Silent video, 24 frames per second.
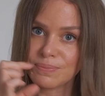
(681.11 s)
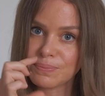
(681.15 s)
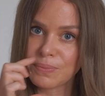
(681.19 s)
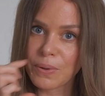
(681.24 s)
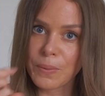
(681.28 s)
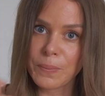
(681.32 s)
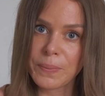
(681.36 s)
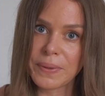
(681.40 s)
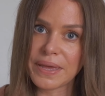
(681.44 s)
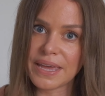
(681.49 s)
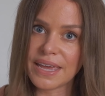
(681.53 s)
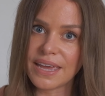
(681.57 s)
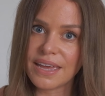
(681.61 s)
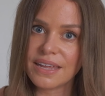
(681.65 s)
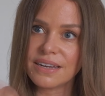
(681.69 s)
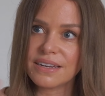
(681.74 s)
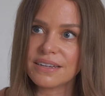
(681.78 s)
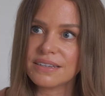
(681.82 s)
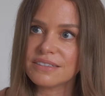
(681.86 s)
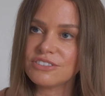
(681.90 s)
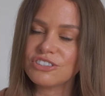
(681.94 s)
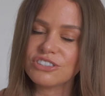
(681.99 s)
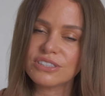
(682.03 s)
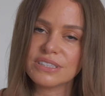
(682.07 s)
pop it in
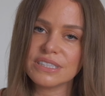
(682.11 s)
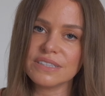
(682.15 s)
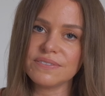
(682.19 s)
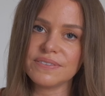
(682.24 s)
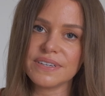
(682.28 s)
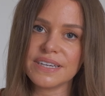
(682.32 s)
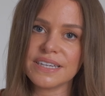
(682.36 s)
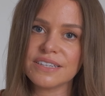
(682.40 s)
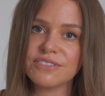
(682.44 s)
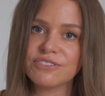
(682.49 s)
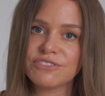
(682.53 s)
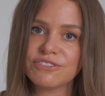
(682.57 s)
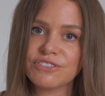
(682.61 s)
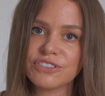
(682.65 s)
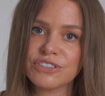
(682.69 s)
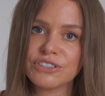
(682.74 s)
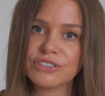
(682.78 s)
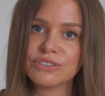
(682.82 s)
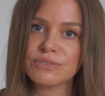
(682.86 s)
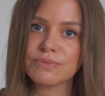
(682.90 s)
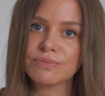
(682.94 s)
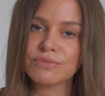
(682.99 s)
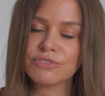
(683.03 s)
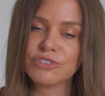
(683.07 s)
and just leave it in
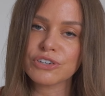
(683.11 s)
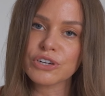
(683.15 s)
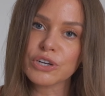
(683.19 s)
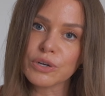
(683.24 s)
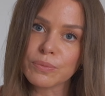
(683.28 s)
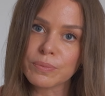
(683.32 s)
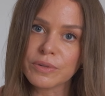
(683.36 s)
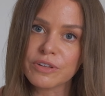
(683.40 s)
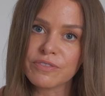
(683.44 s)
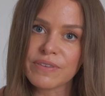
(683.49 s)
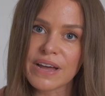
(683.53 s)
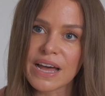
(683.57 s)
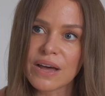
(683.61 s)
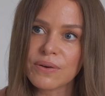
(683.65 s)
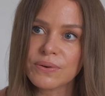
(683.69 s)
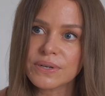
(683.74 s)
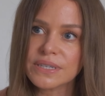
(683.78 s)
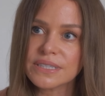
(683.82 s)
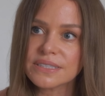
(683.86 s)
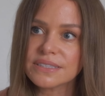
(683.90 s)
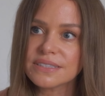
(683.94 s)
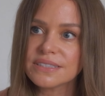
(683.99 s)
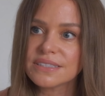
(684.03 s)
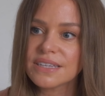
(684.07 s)
for, for a couple of
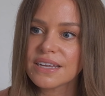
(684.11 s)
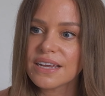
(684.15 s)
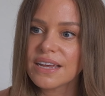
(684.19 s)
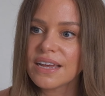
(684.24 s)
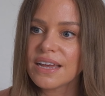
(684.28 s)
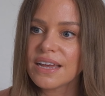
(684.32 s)
hours.